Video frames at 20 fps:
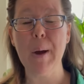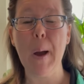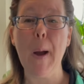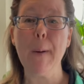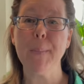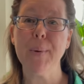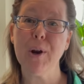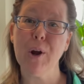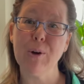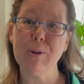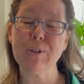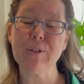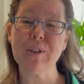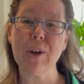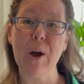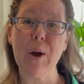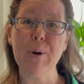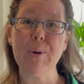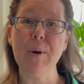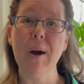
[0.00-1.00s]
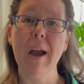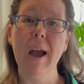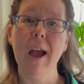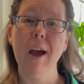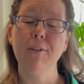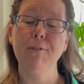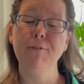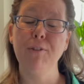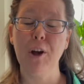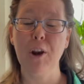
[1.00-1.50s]
but also
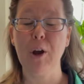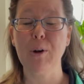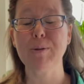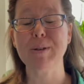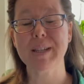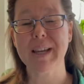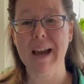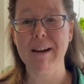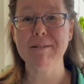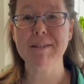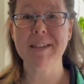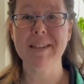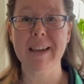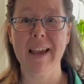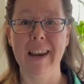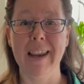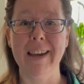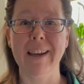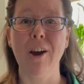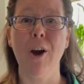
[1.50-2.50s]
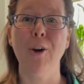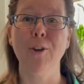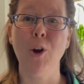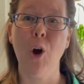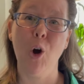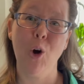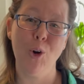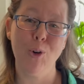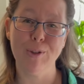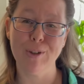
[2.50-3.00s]
follow Scoutadelic on
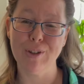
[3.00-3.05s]
all the